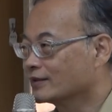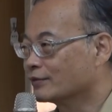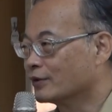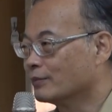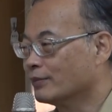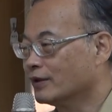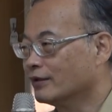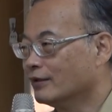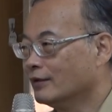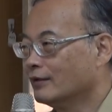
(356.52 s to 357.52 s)
will be
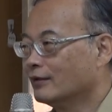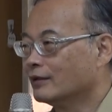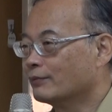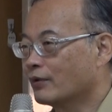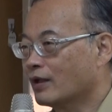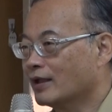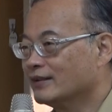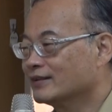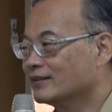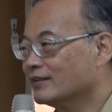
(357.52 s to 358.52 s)
the
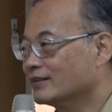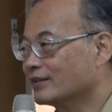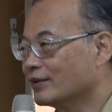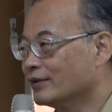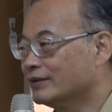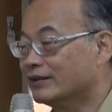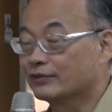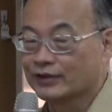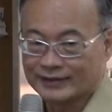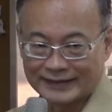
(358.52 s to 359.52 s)
price is going to
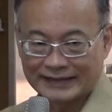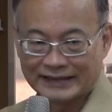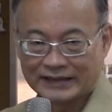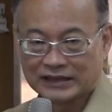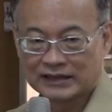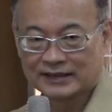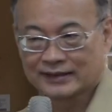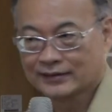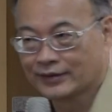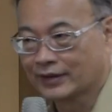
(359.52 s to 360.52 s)
decrease,
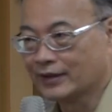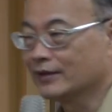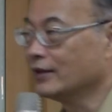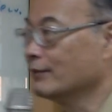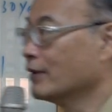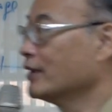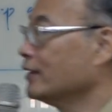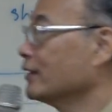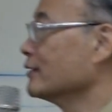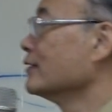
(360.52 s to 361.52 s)
okay, year by
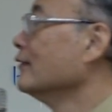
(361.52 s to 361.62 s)
year.